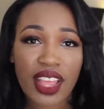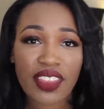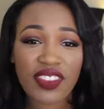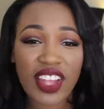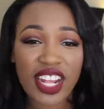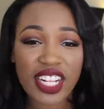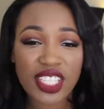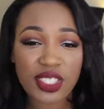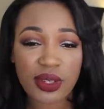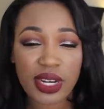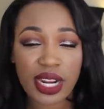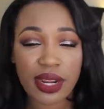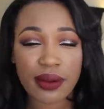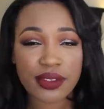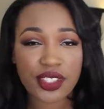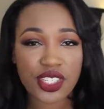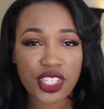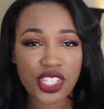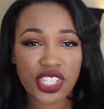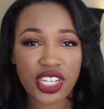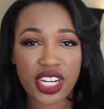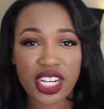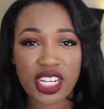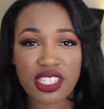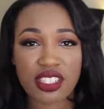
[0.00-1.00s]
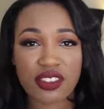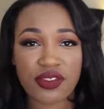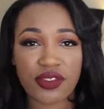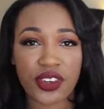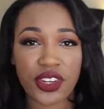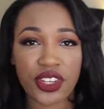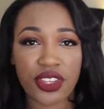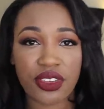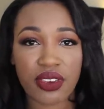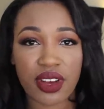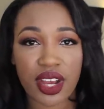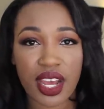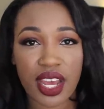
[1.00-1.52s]
that's what I would suggest
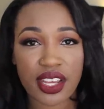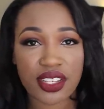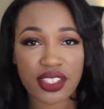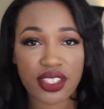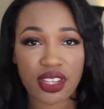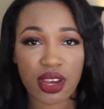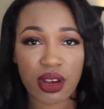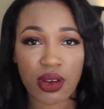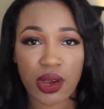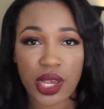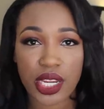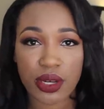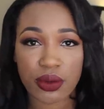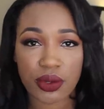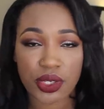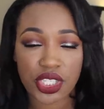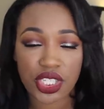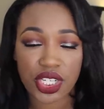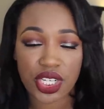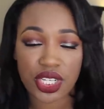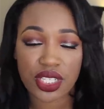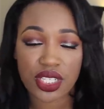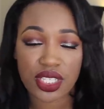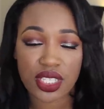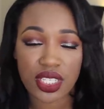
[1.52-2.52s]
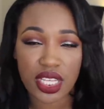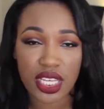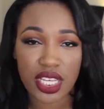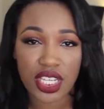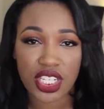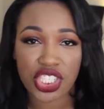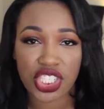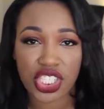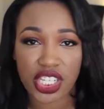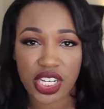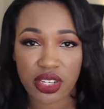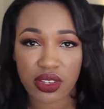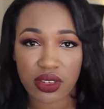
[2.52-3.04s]
for you guys going was just
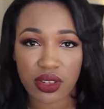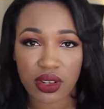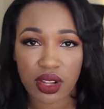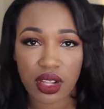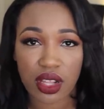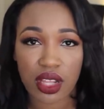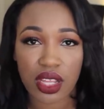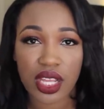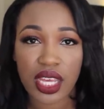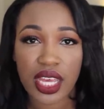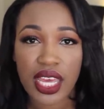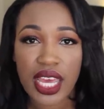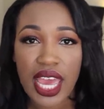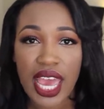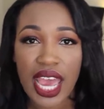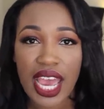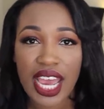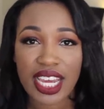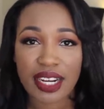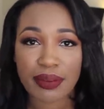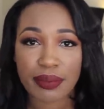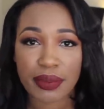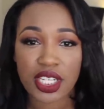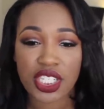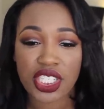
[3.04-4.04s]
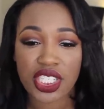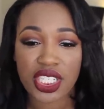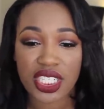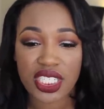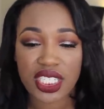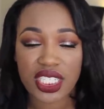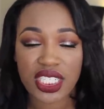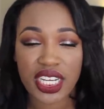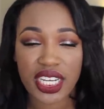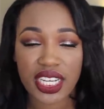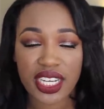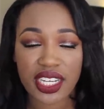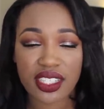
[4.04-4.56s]
the general
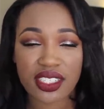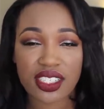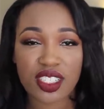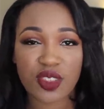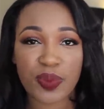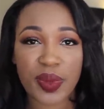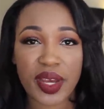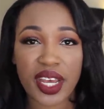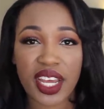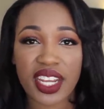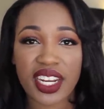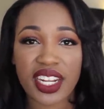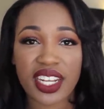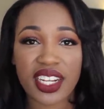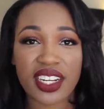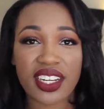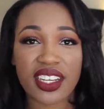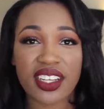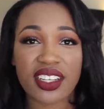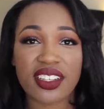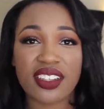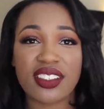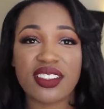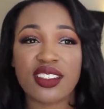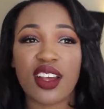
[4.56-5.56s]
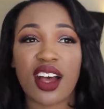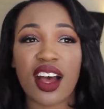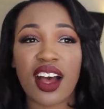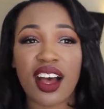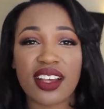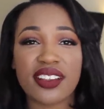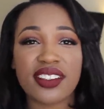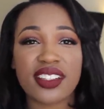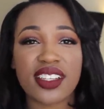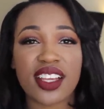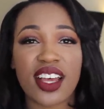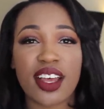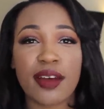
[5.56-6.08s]
admission tickets. But it is
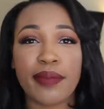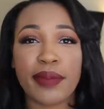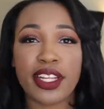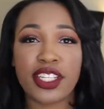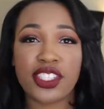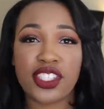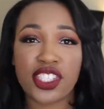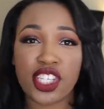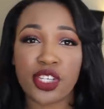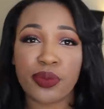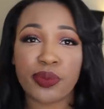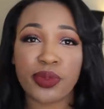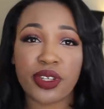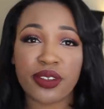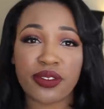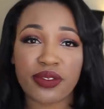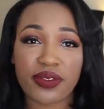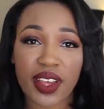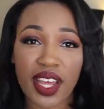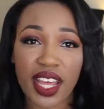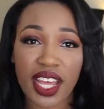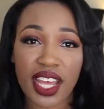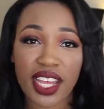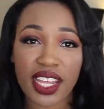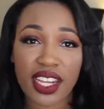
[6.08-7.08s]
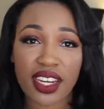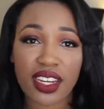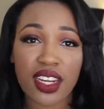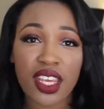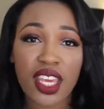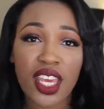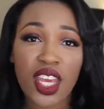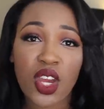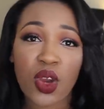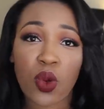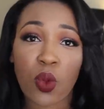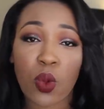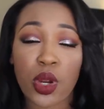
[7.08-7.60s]
awesome. It's super fun.
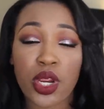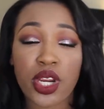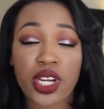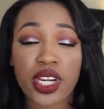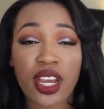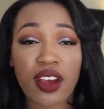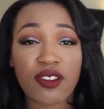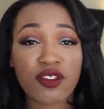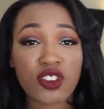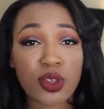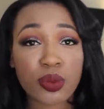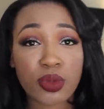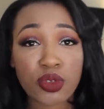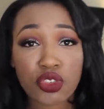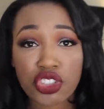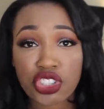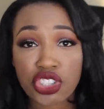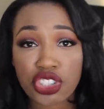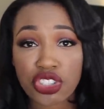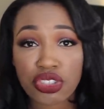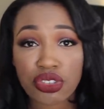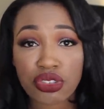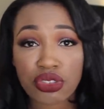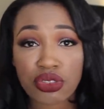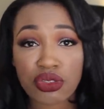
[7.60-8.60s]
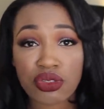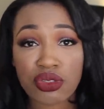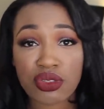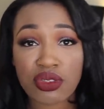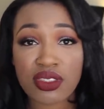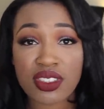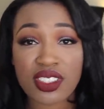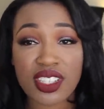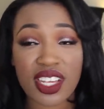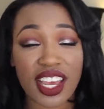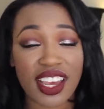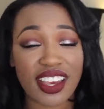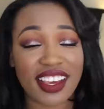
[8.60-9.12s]
Wear comfortable
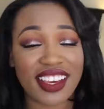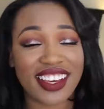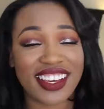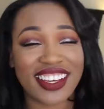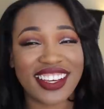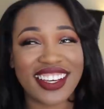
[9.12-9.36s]
shoes. I,